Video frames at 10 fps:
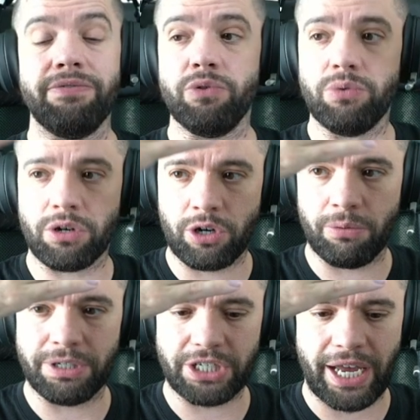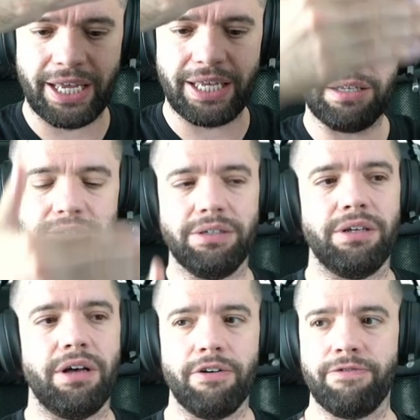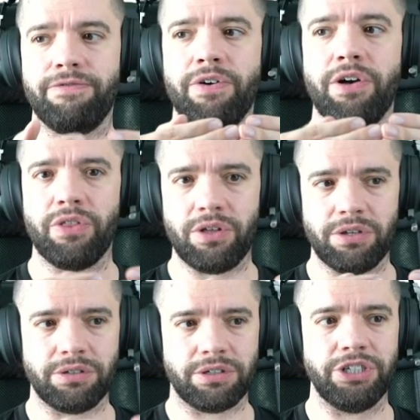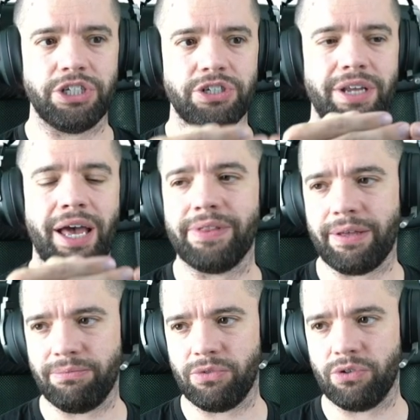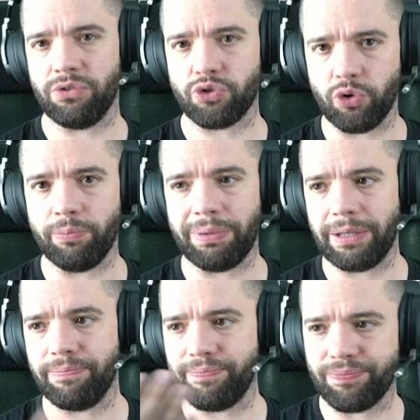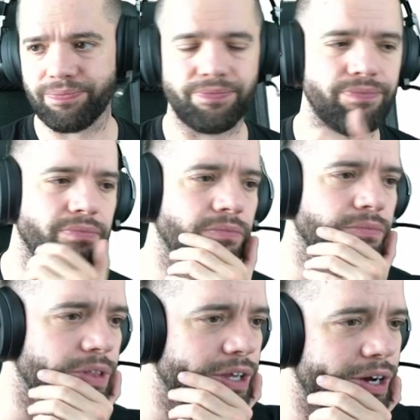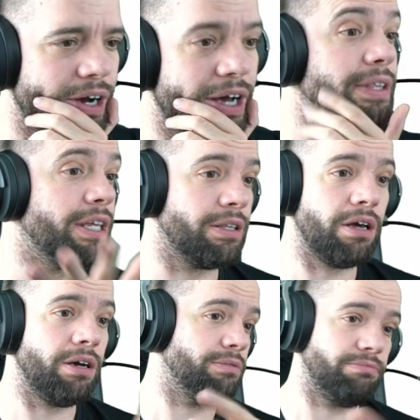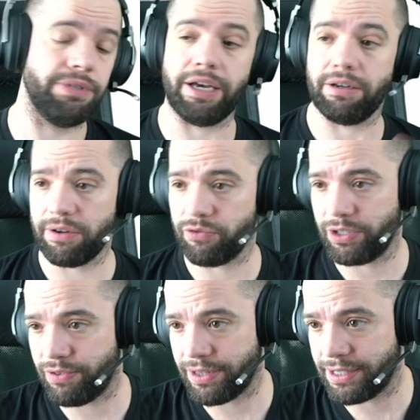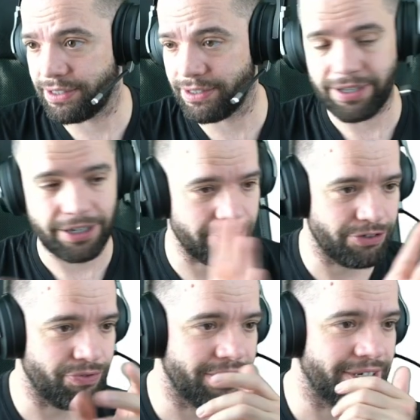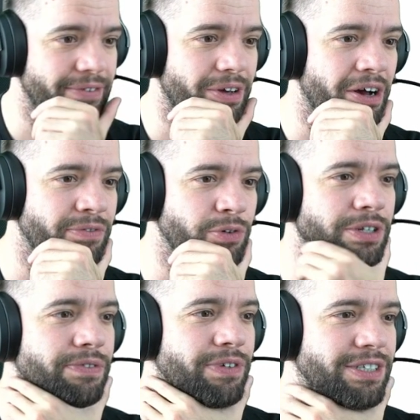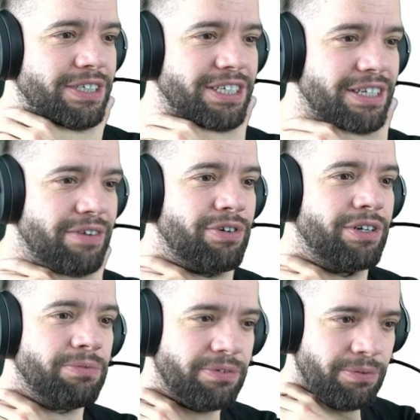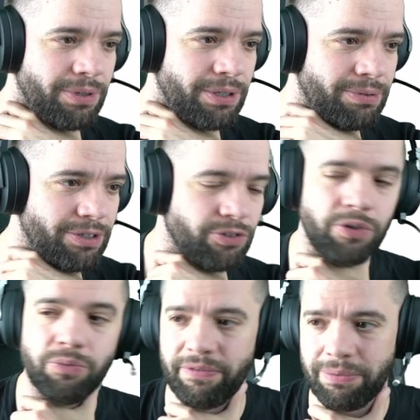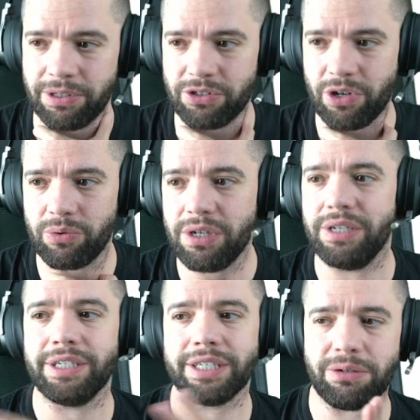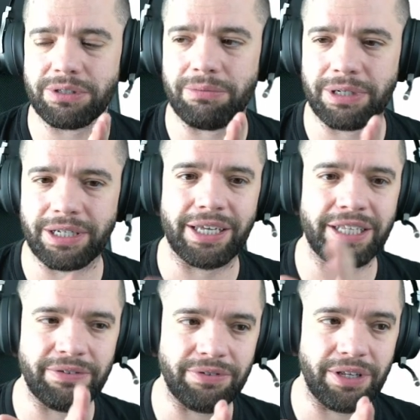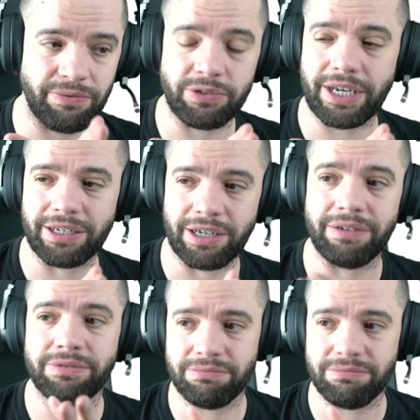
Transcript: you accomplish A, further condition, and then score B. At the end, I already read that, didn't I? I don't need to read it again. If you achieve the first condition, that friendly operative, you score 1 VP. So, kill somebody, and then even if you stay alive,